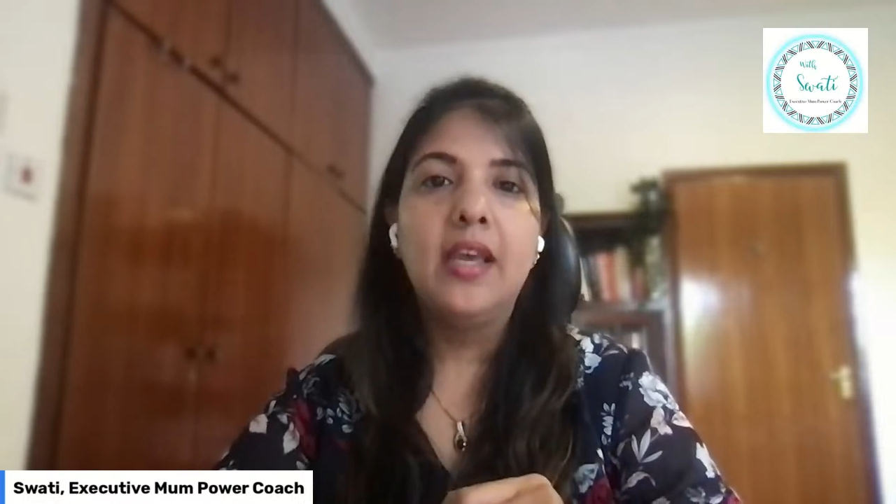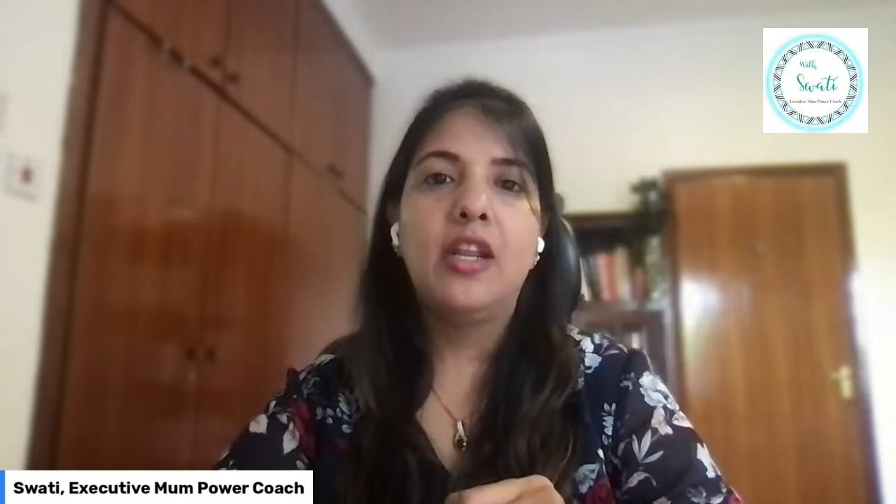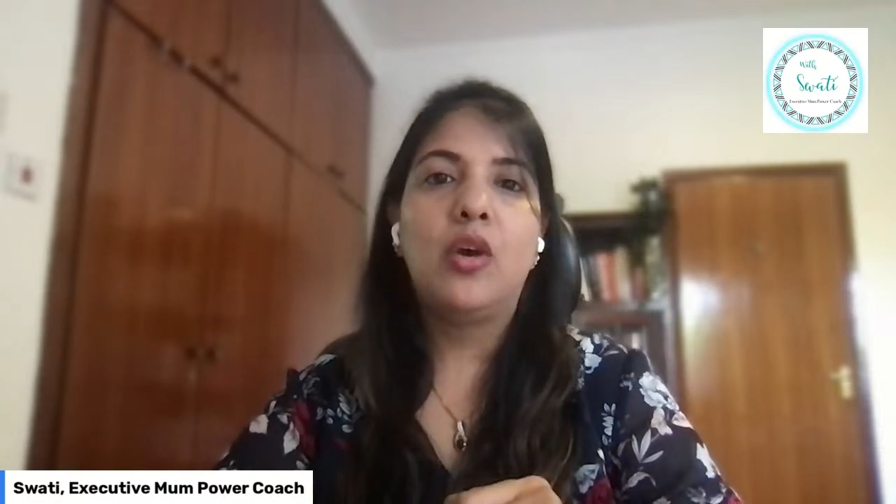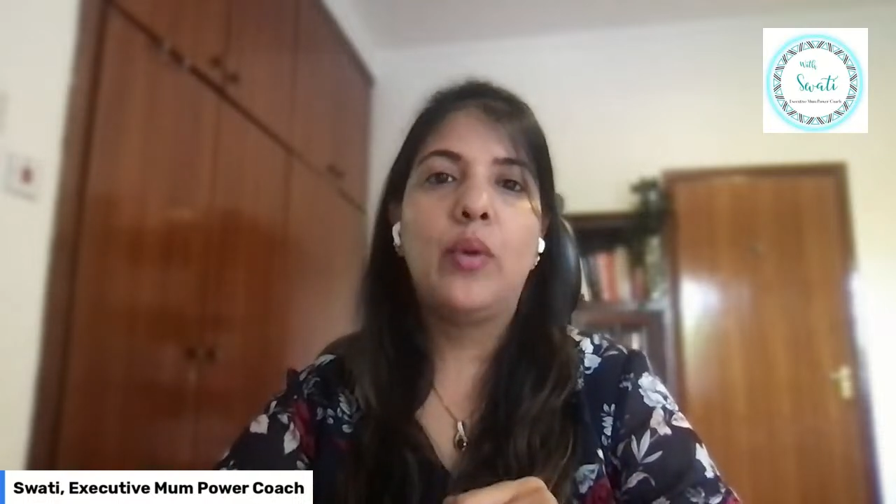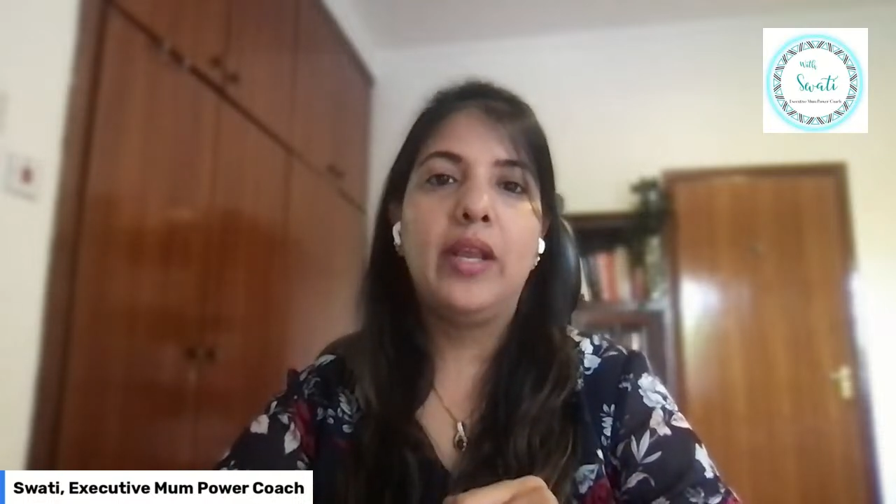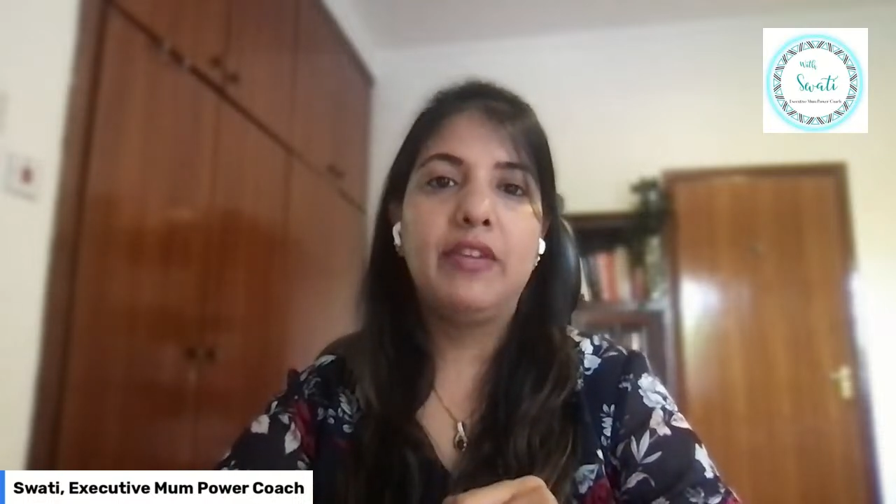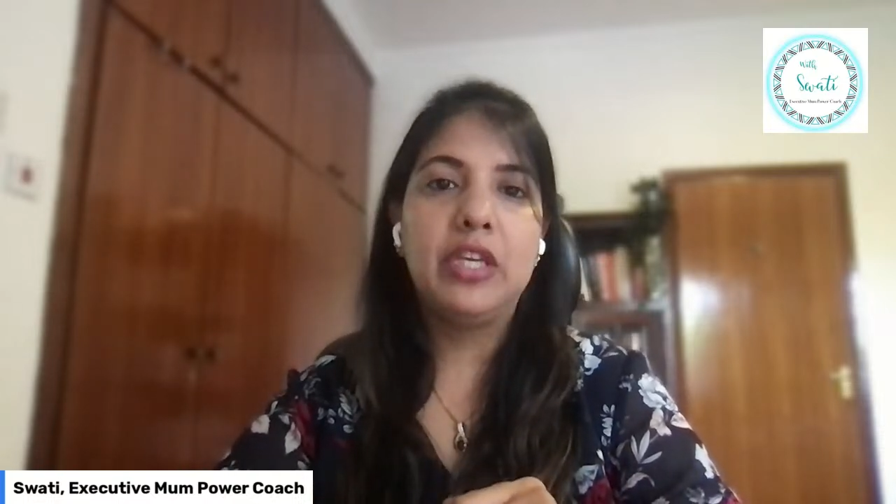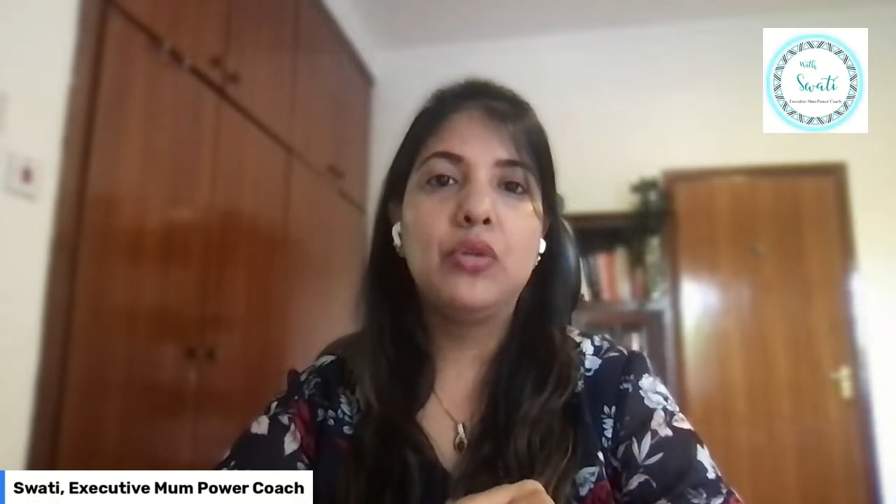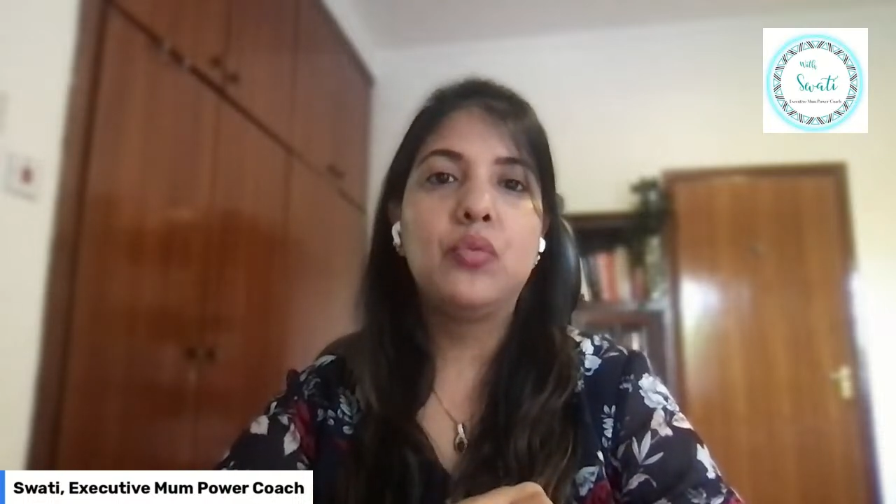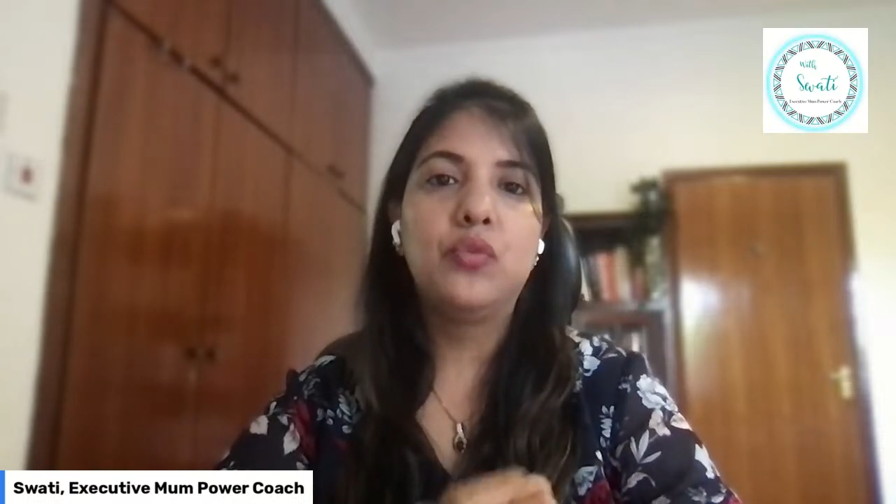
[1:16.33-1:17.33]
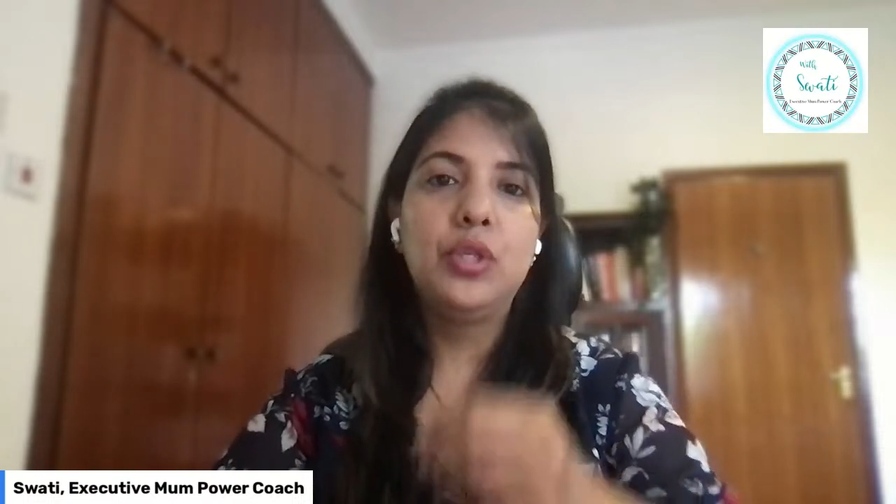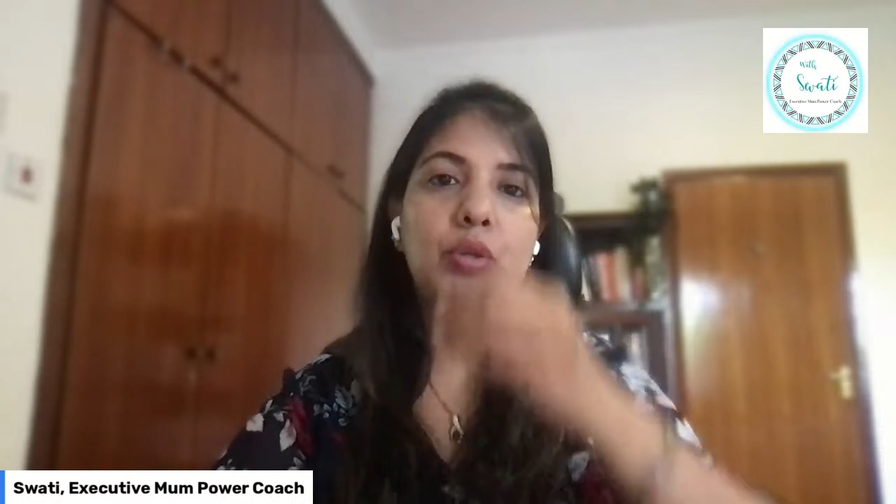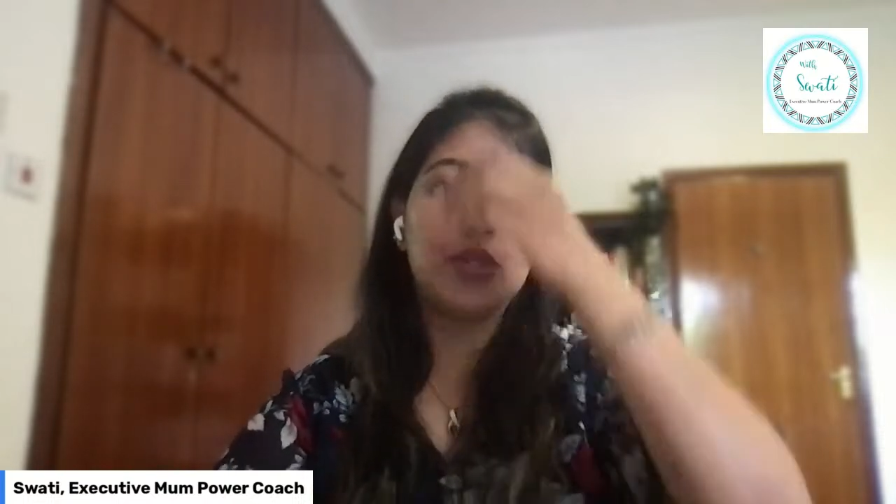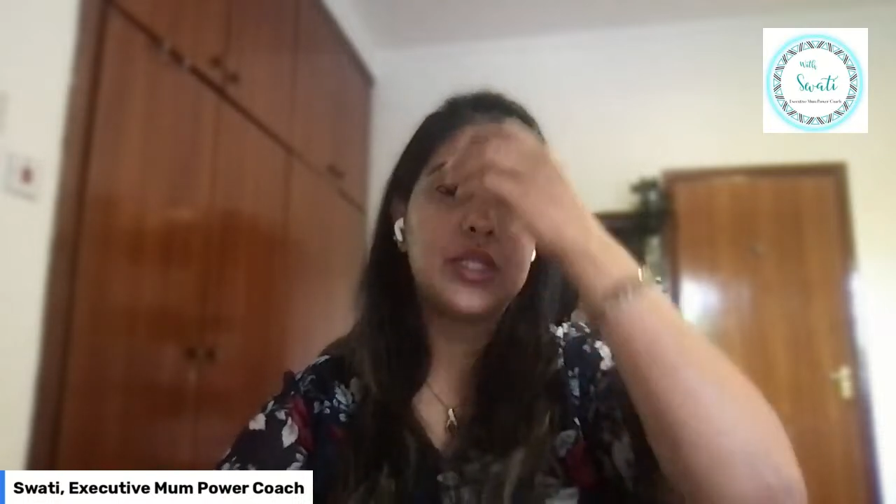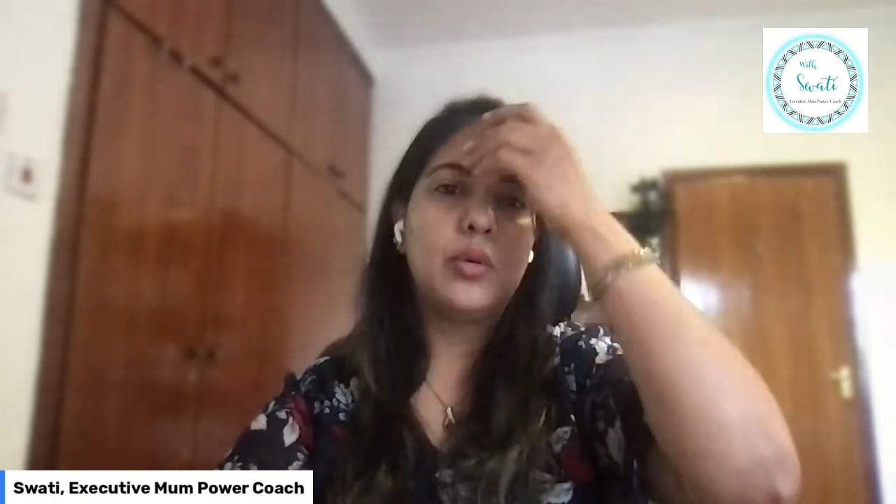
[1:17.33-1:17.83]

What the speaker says: Now, whenever you use